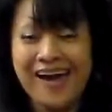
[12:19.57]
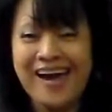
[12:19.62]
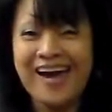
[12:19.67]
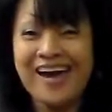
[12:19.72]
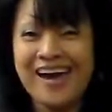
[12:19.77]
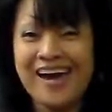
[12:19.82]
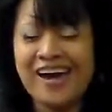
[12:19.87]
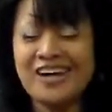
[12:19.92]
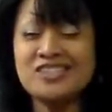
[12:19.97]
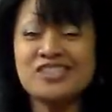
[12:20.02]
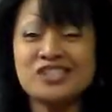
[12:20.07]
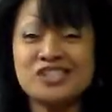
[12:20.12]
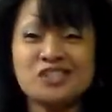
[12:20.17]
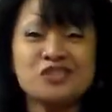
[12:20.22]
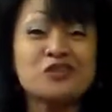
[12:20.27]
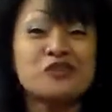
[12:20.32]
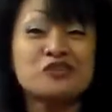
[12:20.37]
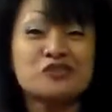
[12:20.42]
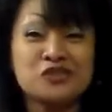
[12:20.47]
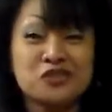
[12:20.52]
I, I just
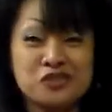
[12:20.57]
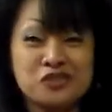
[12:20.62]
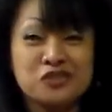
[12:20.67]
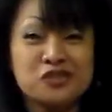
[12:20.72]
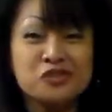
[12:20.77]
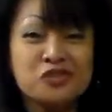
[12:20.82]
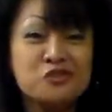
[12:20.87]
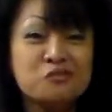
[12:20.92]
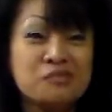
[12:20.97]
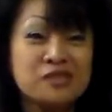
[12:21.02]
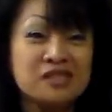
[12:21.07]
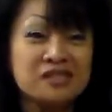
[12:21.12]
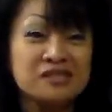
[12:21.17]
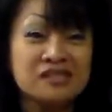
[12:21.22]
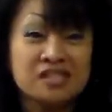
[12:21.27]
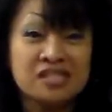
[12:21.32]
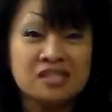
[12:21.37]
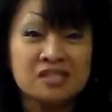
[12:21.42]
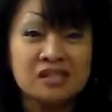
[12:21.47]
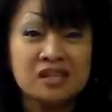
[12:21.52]
thought you, you'd be
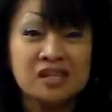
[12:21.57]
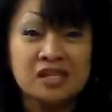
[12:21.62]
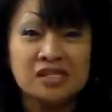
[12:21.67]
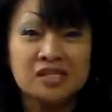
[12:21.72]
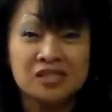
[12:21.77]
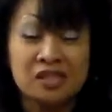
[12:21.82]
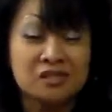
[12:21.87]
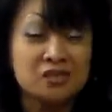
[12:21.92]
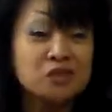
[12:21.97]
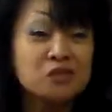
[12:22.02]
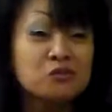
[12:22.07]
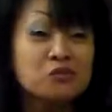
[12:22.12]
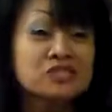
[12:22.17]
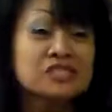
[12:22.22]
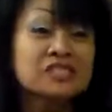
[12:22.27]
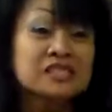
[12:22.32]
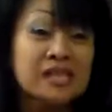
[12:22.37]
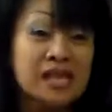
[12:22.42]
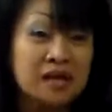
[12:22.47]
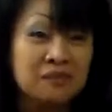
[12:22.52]
discouraged and you
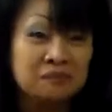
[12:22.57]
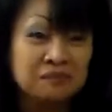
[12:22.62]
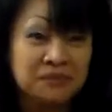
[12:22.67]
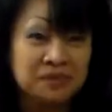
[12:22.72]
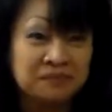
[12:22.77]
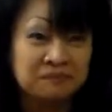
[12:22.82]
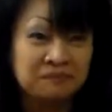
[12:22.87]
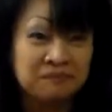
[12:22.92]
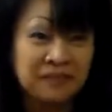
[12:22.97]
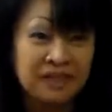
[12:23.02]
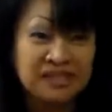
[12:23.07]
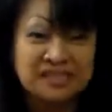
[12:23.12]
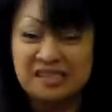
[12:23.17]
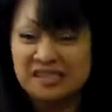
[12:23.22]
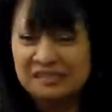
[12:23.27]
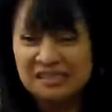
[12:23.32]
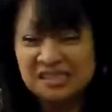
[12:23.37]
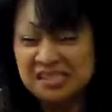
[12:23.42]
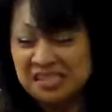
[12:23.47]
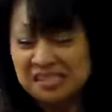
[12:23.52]
would slap me. I
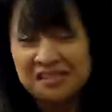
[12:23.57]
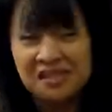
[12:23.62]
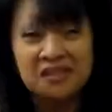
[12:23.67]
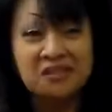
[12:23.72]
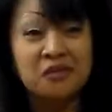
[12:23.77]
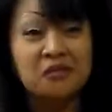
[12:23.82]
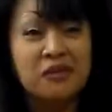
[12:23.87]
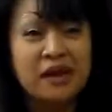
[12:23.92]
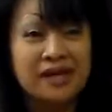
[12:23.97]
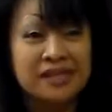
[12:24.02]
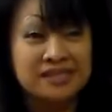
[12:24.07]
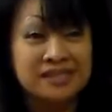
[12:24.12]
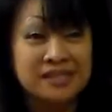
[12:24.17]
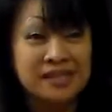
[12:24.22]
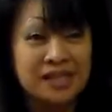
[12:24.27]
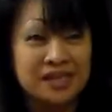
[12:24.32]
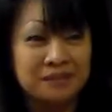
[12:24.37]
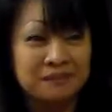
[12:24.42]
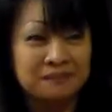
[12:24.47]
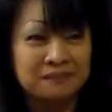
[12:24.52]
said, this is not the right
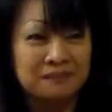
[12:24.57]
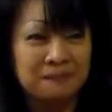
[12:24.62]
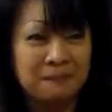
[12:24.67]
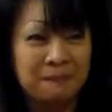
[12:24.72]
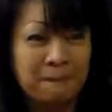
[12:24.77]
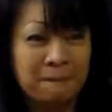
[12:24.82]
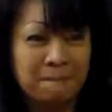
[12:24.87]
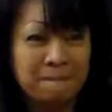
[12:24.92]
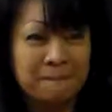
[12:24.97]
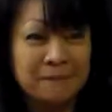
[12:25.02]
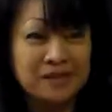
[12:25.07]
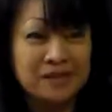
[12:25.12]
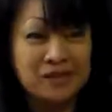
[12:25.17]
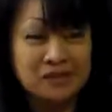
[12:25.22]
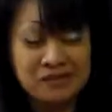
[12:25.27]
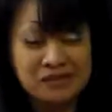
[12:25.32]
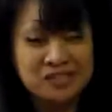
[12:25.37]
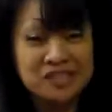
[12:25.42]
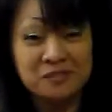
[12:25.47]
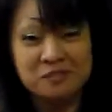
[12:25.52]
time. You
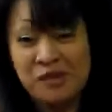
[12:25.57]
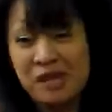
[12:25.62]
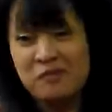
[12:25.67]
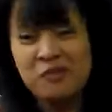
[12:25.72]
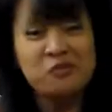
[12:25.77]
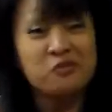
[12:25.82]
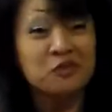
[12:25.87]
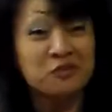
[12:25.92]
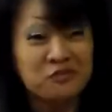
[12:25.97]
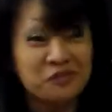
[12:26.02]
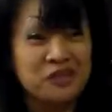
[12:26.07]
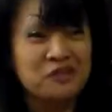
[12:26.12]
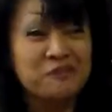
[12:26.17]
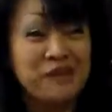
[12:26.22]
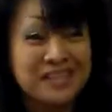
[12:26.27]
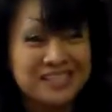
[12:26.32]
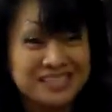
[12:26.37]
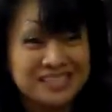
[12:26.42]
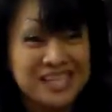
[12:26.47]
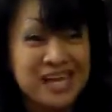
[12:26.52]
know, because the baby will feel
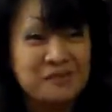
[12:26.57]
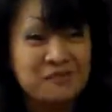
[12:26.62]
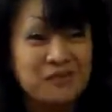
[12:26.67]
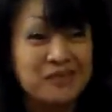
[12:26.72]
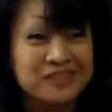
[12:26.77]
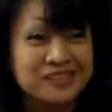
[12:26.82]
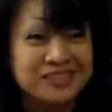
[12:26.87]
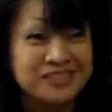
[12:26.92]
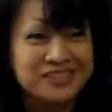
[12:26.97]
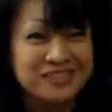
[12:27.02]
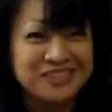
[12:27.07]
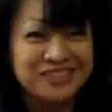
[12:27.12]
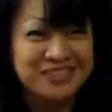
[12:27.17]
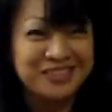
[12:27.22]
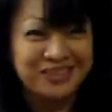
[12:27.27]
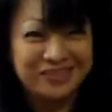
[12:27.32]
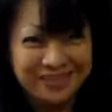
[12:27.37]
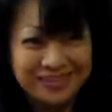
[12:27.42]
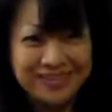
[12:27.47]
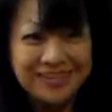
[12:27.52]
my slap on you.
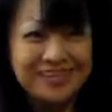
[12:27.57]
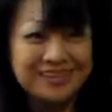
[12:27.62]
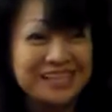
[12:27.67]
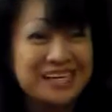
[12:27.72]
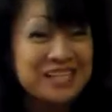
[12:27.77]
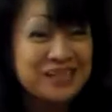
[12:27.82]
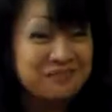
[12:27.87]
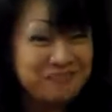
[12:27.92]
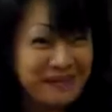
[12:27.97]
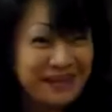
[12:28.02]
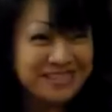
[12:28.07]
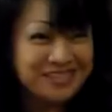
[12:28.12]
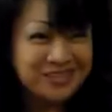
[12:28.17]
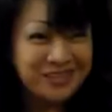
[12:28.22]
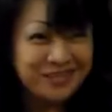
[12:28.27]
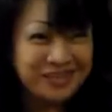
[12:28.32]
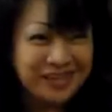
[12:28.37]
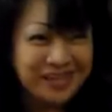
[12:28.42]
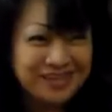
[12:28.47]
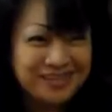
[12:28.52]
So let it
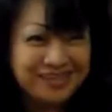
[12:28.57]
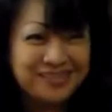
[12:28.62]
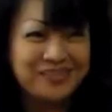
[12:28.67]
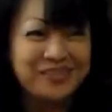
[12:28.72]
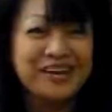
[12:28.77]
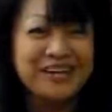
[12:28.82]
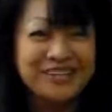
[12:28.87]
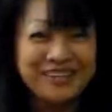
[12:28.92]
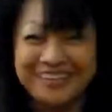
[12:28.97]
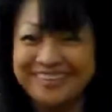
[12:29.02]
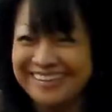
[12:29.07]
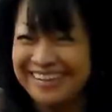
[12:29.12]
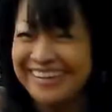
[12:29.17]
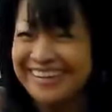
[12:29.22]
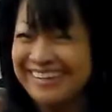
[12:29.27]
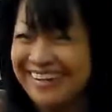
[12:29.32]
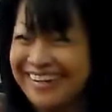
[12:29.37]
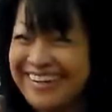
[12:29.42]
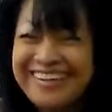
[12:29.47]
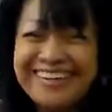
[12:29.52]
pass, okay?
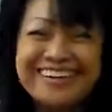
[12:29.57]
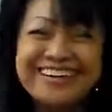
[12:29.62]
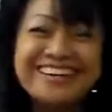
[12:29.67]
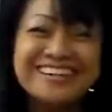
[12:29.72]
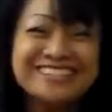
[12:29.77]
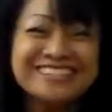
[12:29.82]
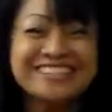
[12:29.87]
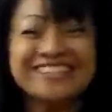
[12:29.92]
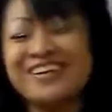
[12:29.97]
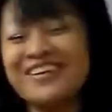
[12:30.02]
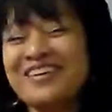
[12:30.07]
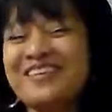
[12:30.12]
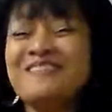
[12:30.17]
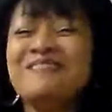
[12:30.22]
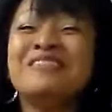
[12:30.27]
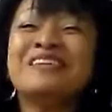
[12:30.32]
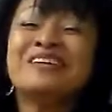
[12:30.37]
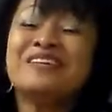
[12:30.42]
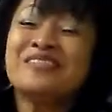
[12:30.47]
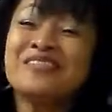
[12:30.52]
So
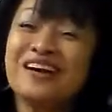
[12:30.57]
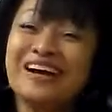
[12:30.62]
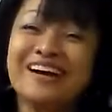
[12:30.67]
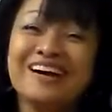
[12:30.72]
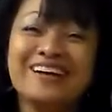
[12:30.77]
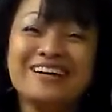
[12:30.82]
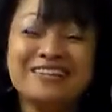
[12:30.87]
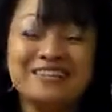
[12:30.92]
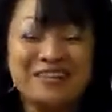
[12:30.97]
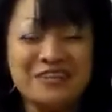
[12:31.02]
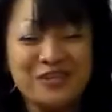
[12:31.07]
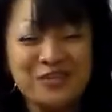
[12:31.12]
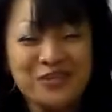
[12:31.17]
uh,